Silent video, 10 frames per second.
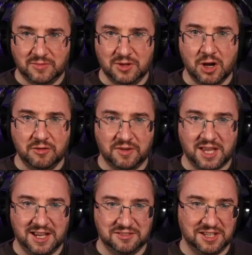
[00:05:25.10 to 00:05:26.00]

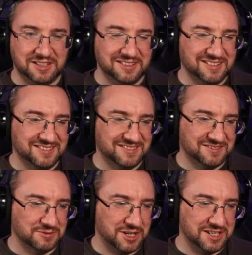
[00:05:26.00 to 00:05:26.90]
Novocaine then?
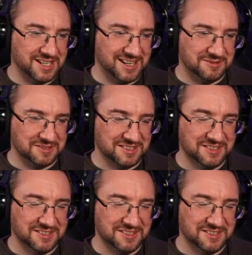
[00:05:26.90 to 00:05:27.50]
Right now.